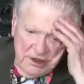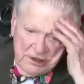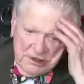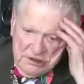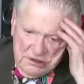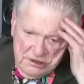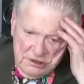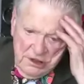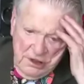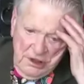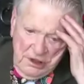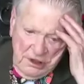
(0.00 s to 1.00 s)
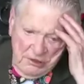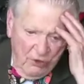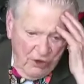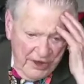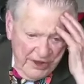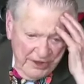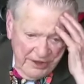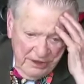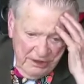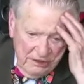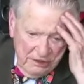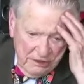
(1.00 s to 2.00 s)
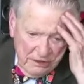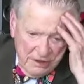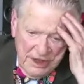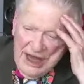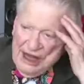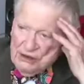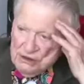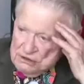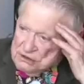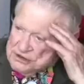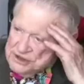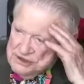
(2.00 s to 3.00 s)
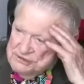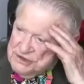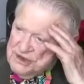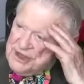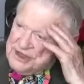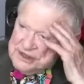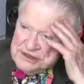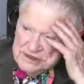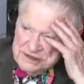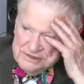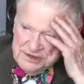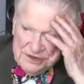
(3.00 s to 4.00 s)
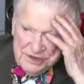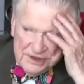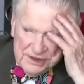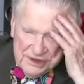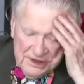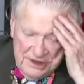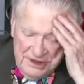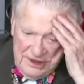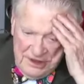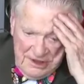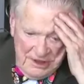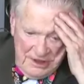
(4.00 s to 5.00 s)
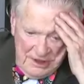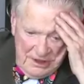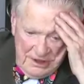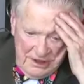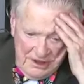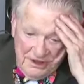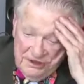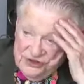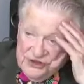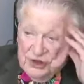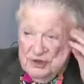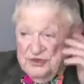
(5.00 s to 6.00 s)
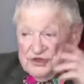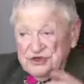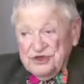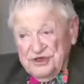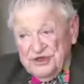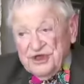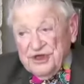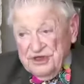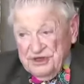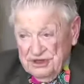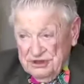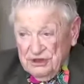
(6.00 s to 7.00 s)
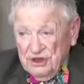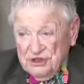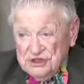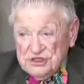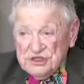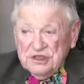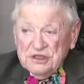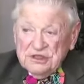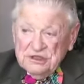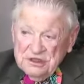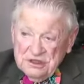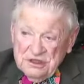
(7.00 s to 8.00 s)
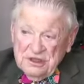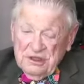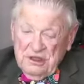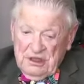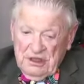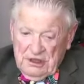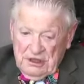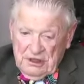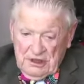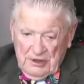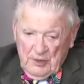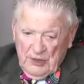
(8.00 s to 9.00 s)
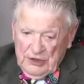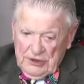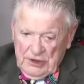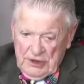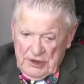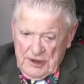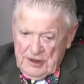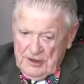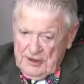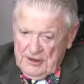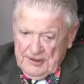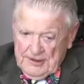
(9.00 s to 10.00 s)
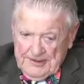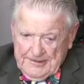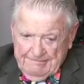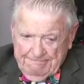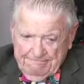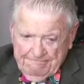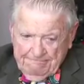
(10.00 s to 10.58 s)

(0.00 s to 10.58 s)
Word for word: yeah. Why or how? Even that. I mean, they, and it's still a mystery today to a large extent. Uh, but um,